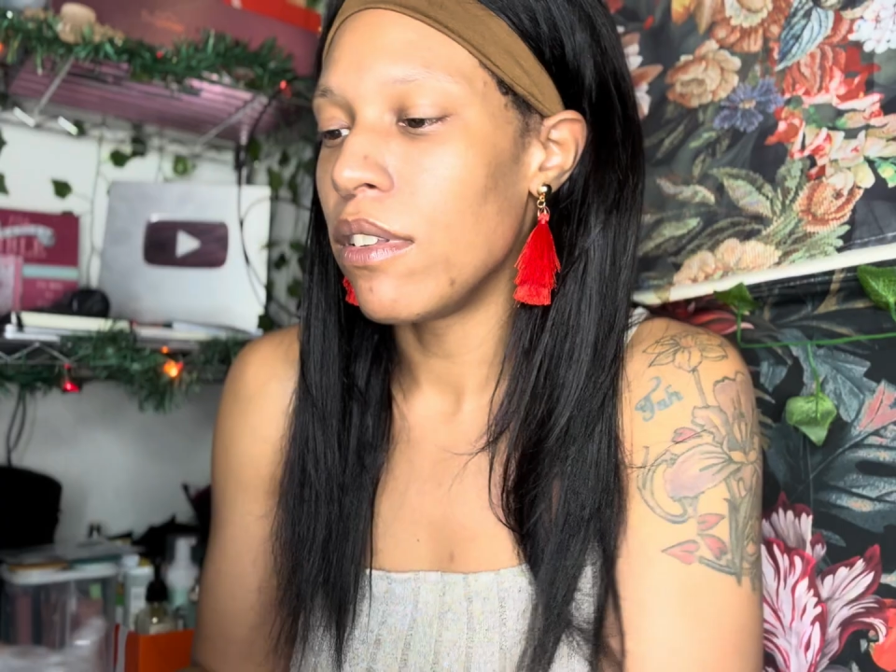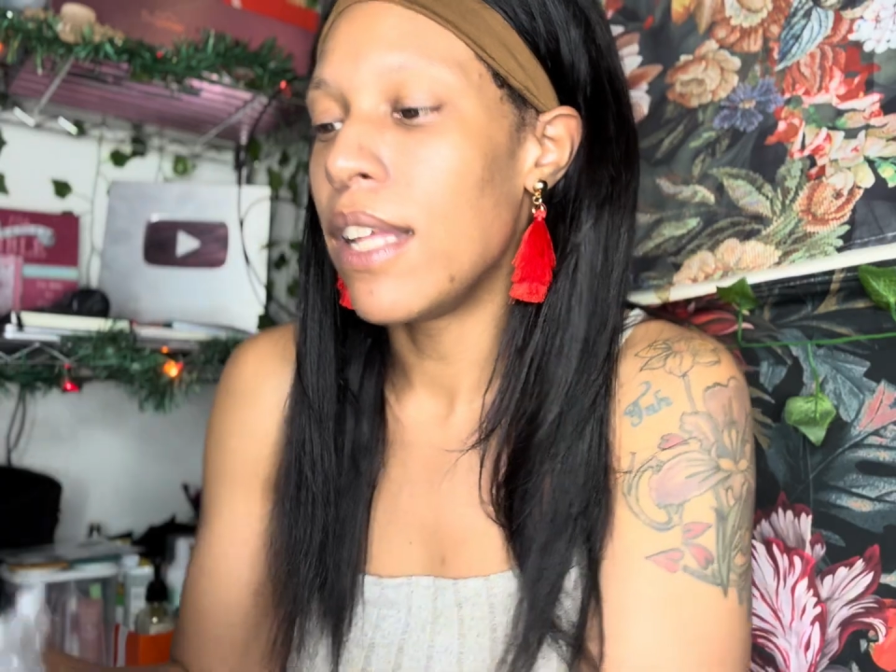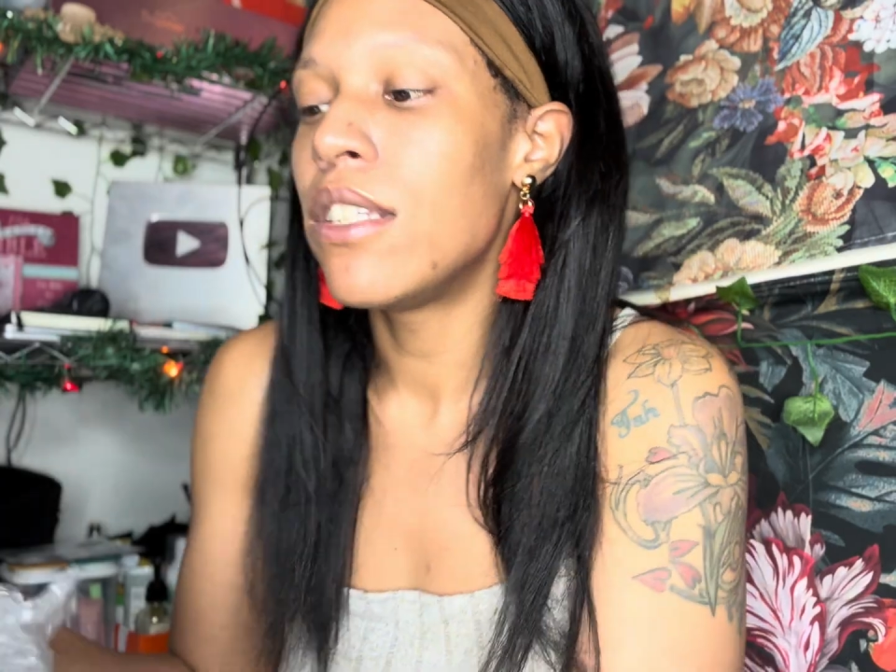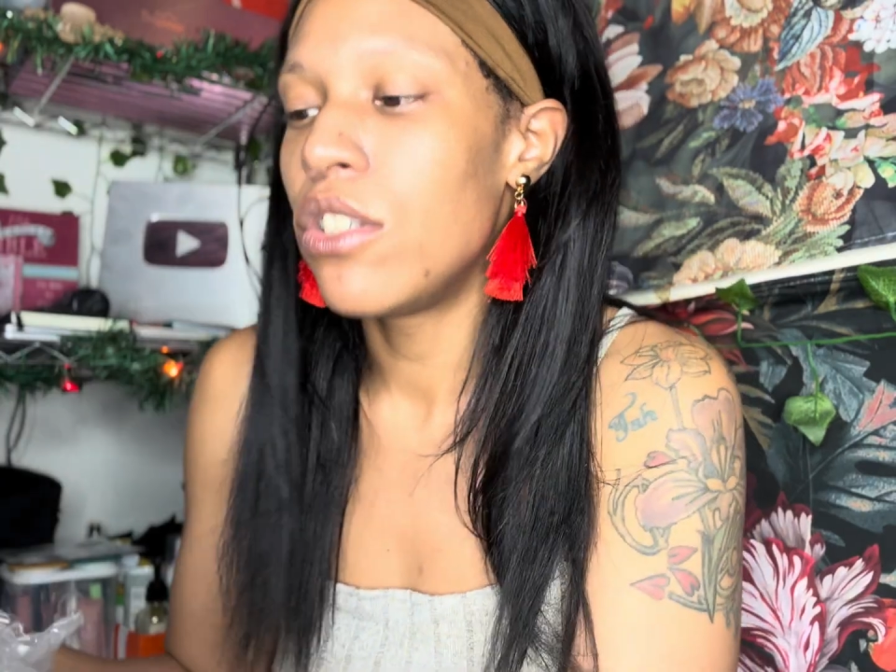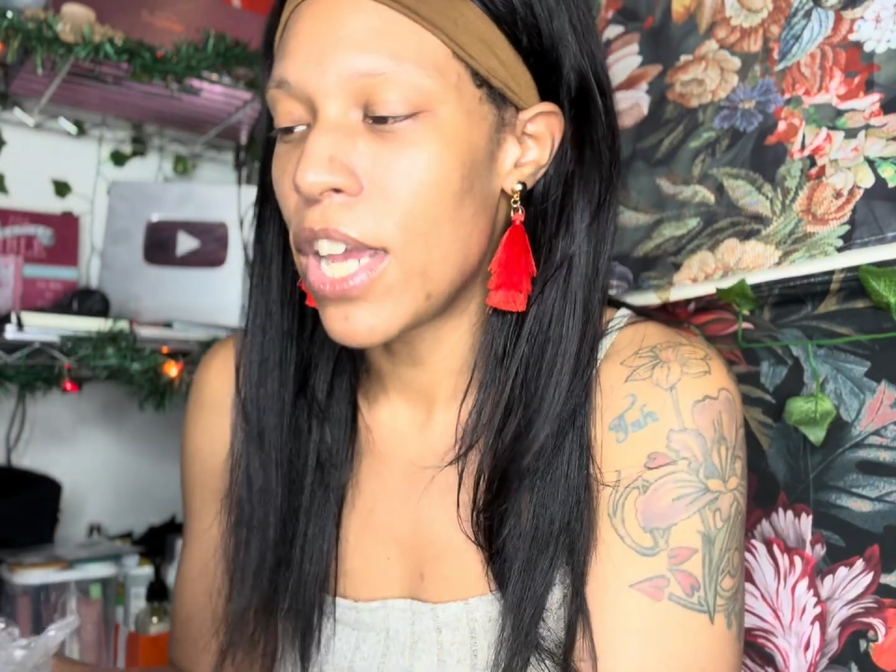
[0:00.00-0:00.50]
So
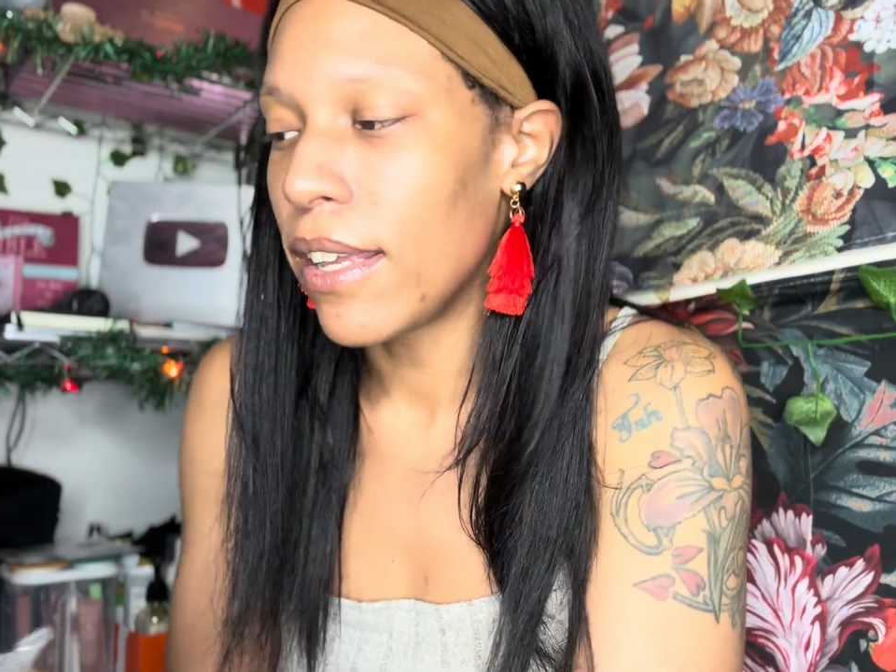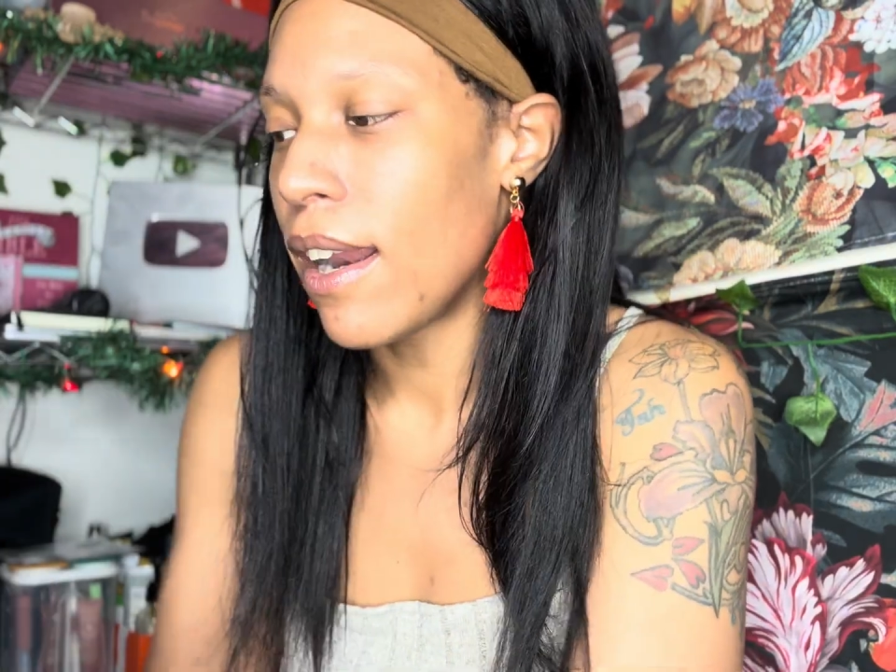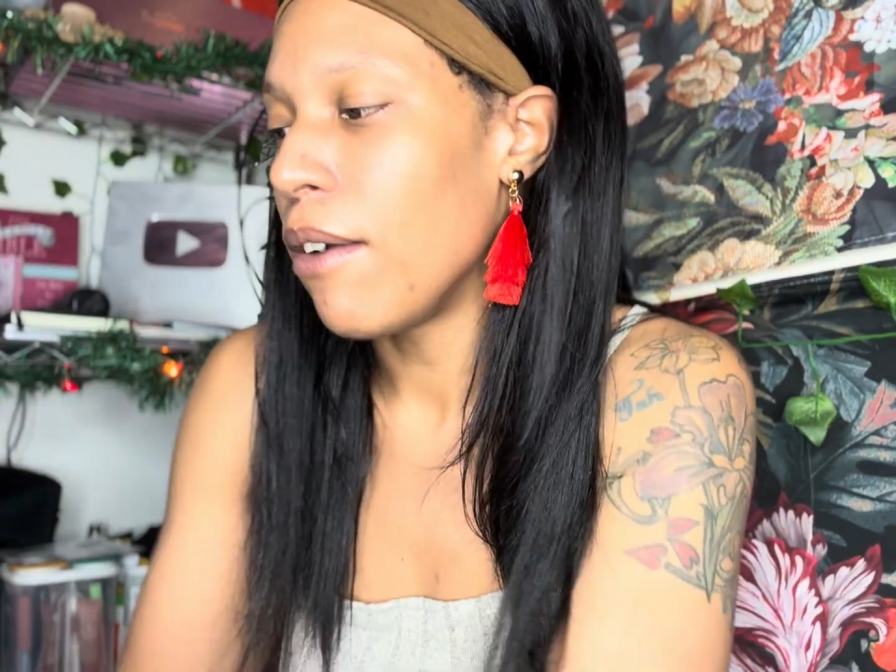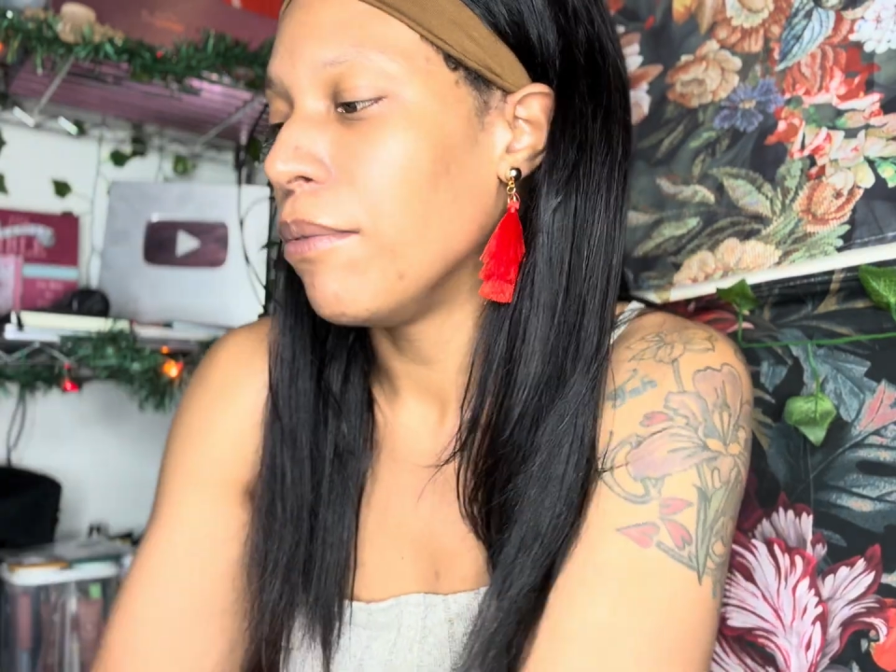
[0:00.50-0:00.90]
let's check it out.